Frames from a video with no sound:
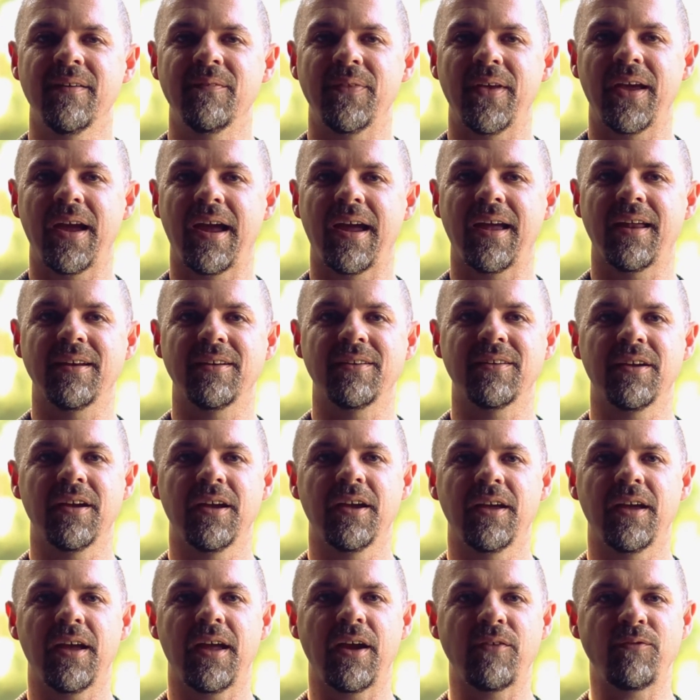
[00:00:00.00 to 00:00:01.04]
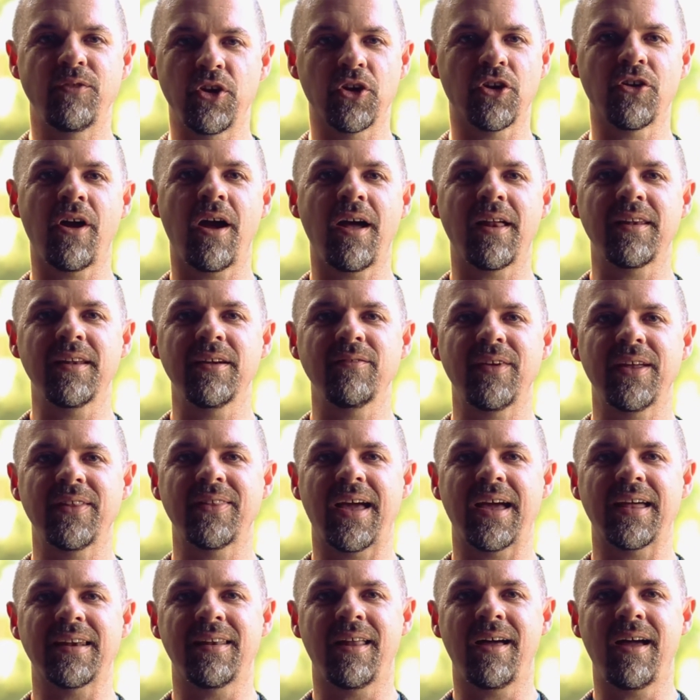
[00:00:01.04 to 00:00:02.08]
And if you're not living
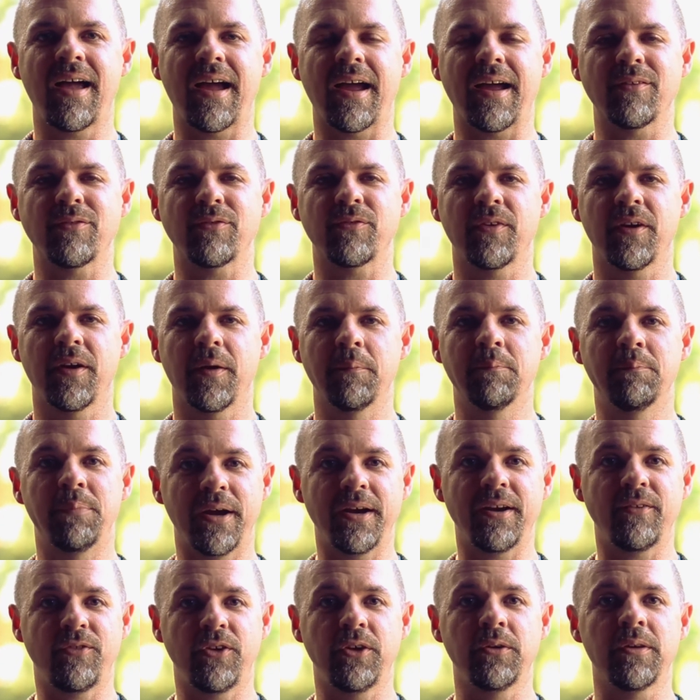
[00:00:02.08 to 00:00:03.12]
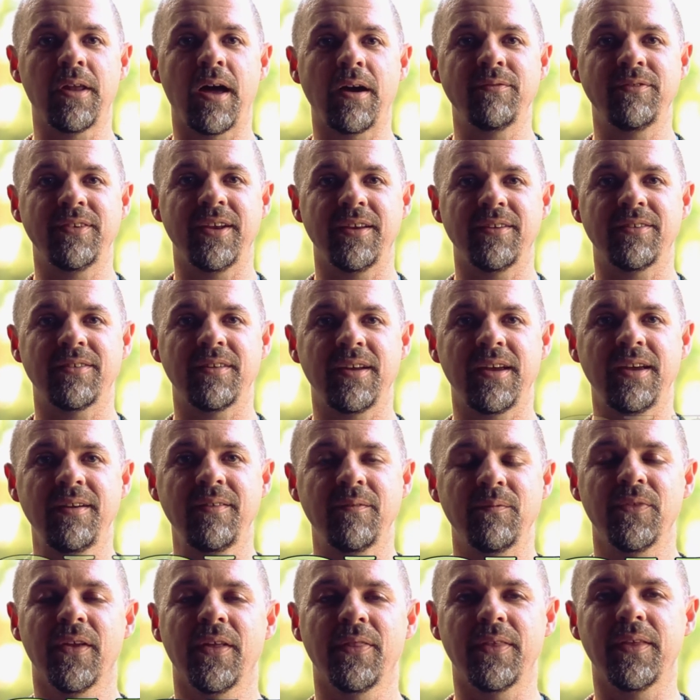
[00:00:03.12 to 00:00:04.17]
that life, but if you love Disney,
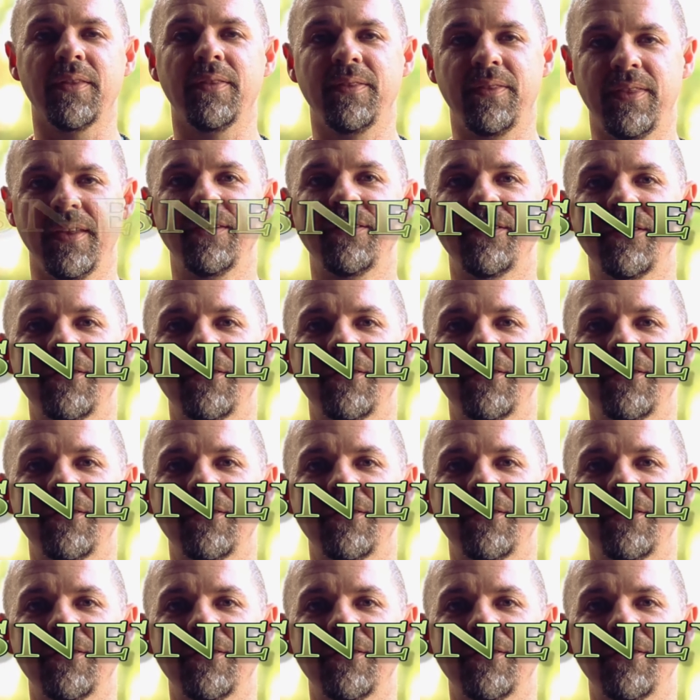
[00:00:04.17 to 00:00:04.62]
then this